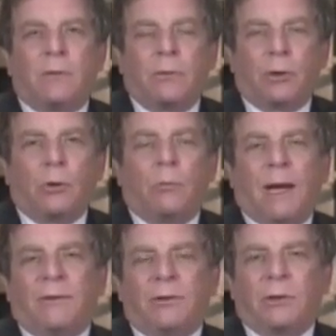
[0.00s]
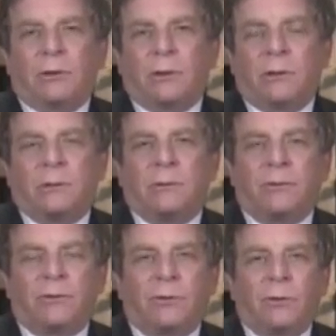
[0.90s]
through bicycle,
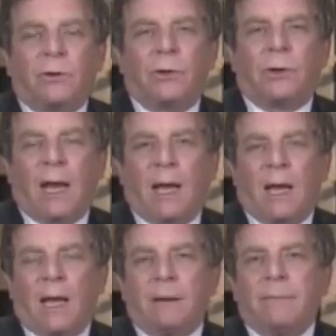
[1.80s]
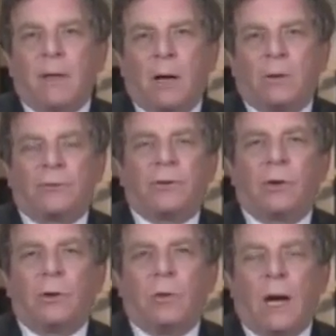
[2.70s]
scooter, and
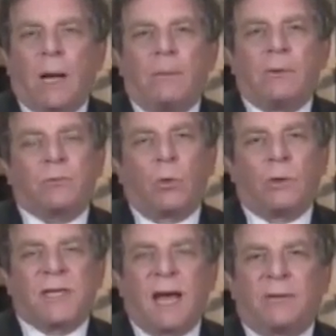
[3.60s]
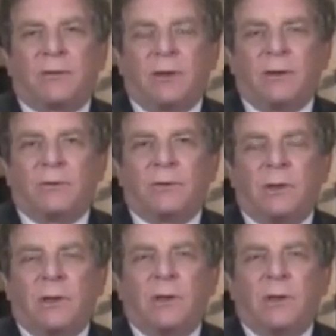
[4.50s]
also sports accidents.